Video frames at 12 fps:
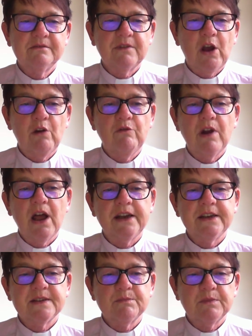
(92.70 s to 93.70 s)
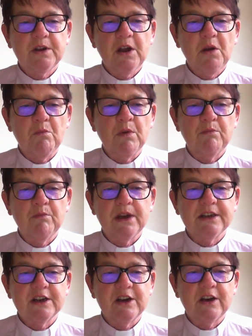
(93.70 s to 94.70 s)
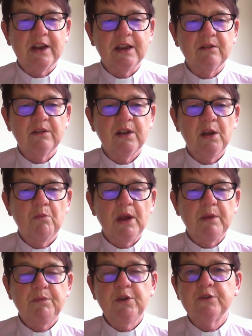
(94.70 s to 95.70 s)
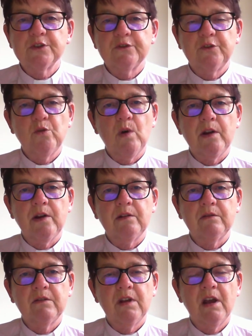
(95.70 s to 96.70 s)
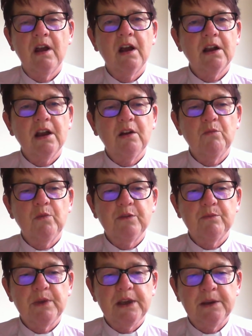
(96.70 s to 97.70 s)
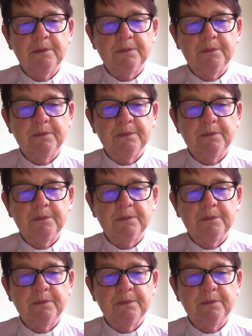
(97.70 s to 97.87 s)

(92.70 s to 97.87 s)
Arise, come, my darling, my beautiful one, come with me.